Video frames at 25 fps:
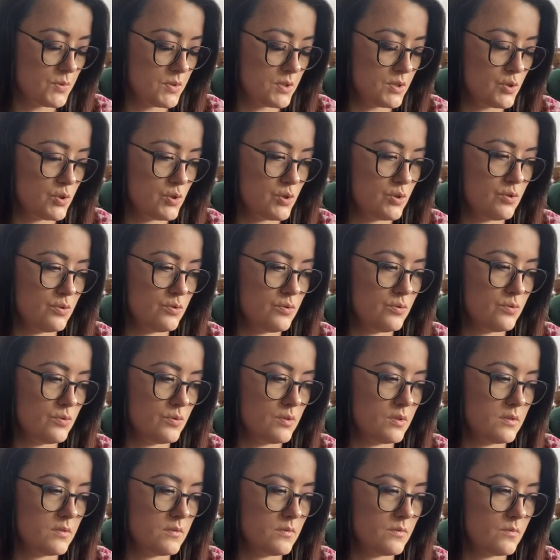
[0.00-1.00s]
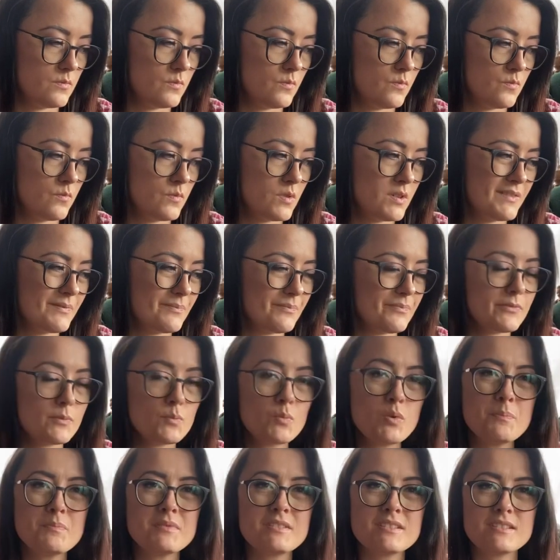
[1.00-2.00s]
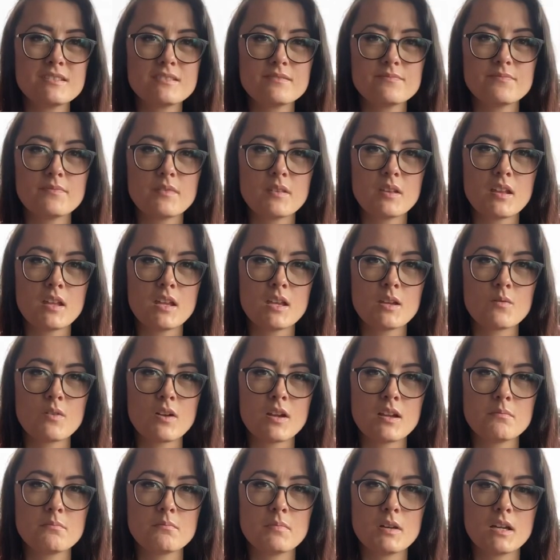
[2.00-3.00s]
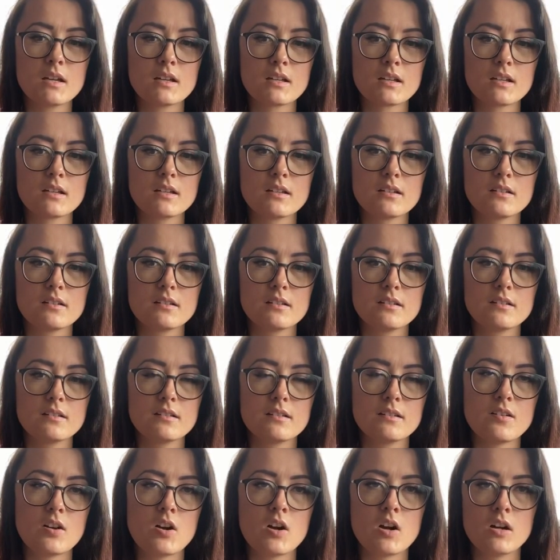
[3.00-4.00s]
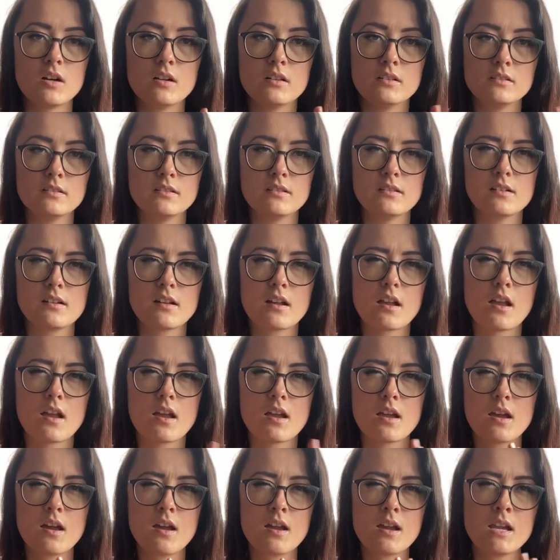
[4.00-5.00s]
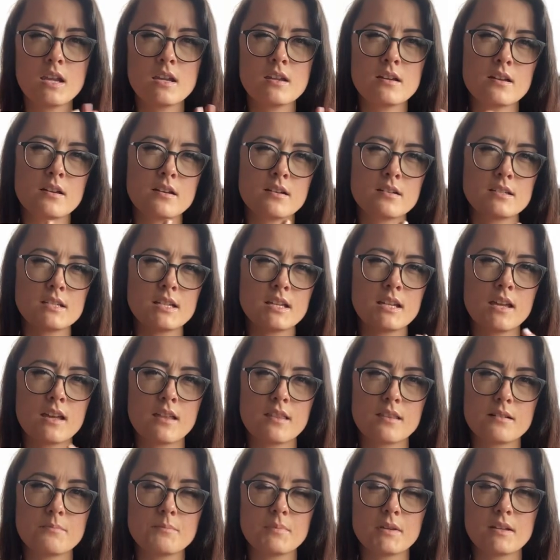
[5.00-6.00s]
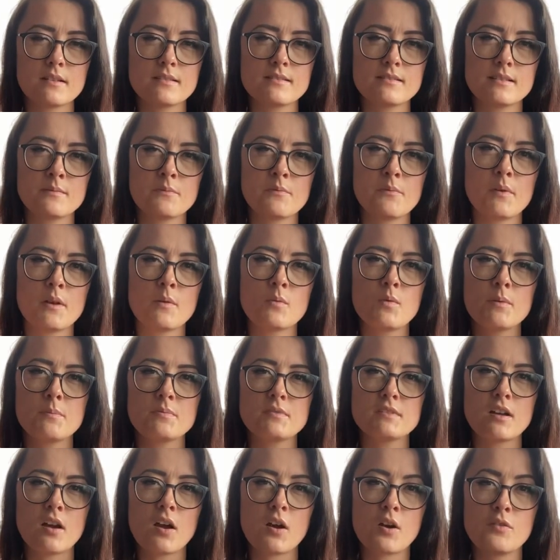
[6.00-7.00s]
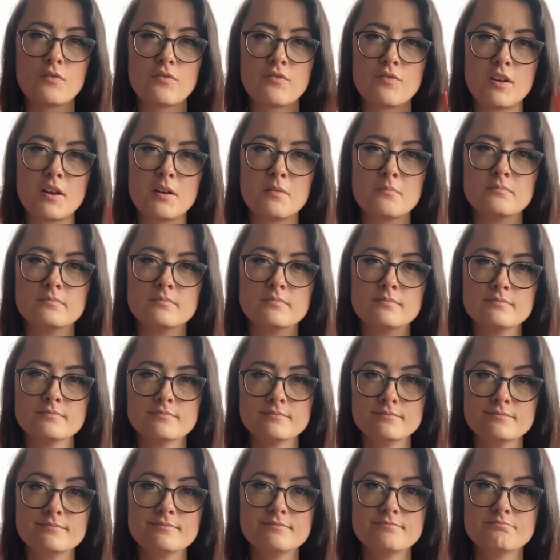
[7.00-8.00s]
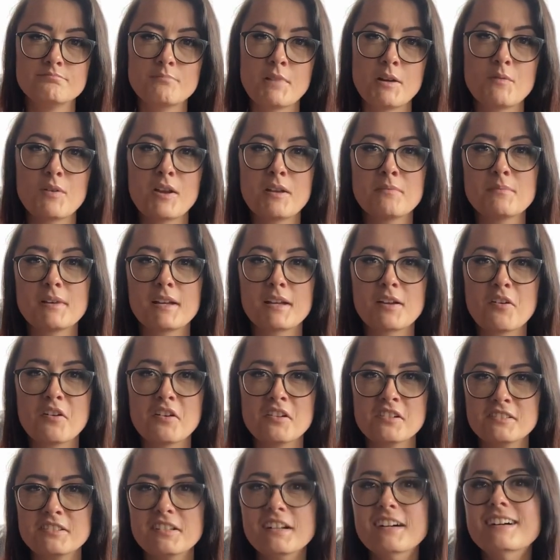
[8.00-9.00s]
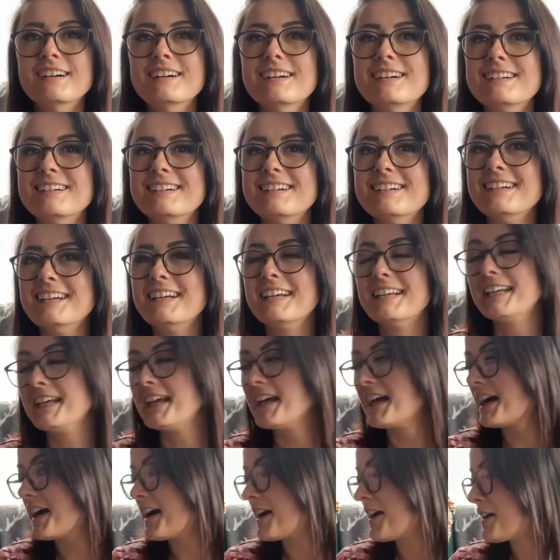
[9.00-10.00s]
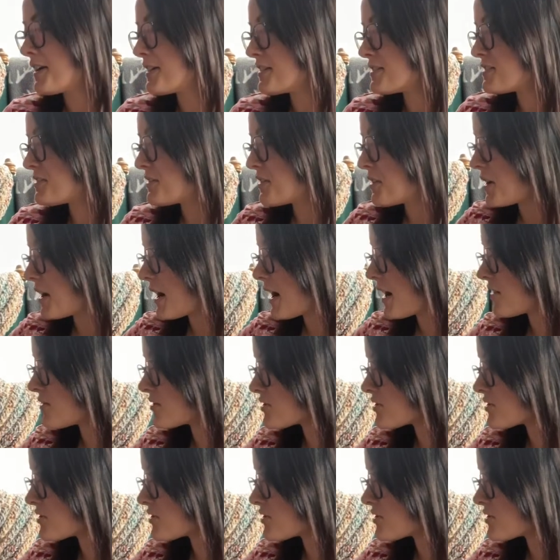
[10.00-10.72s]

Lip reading: into, well, whips and Rhinebeck haul kind of are together because some of my whips are from my Rhinebeck haul. So I'll